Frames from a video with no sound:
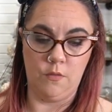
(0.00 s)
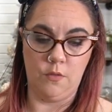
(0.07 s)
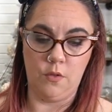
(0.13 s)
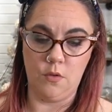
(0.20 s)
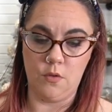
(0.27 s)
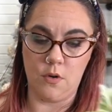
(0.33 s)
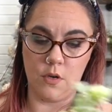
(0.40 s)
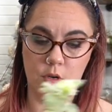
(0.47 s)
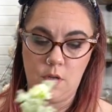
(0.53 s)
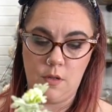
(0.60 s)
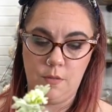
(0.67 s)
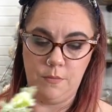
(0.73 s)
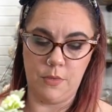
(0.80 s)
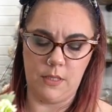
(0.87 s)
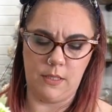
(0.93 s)

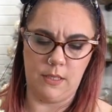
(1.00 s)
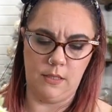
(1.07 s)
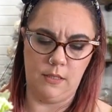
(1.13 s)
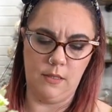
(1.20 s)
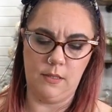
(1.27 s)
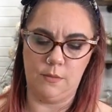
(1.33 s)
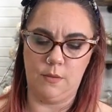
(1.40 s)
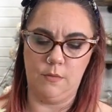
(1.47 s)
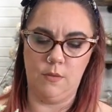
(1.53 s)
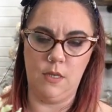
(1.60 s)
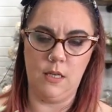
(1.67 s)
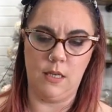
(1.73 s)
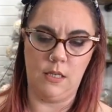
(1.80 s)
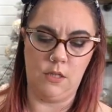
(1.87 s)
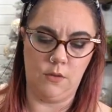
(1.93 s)
floral, besides this one. What
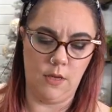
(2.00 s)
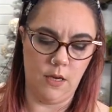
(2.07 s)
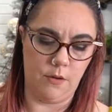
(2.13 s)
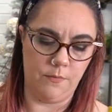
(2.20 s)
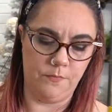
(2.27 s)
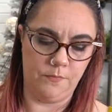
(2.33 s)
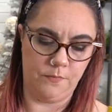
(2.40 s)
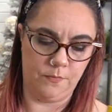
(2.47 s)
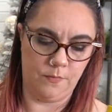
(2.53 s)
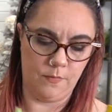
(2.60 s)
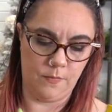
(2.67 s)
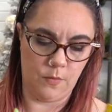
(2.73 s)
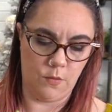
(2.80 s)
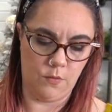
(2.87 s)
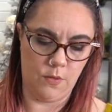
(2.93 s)
did I do here?
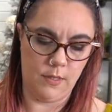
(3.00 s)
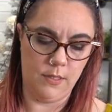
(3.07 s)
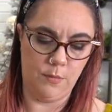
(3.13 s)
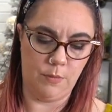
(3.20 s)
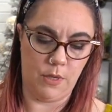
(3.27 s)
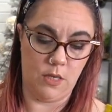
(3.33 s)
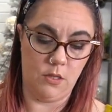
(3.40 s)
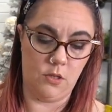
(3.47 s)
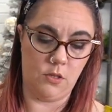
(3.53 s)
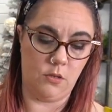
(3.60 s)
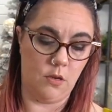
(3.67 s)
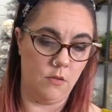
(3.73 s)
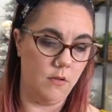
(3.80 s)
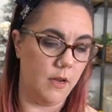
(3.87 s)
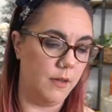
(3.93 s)
This
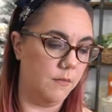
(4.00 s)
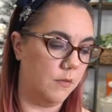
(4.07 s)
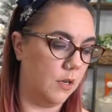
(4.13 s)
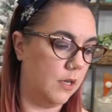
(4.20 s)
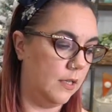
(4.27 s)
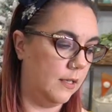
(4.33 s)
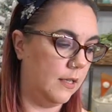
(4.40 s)
bunch. All right, we're gonna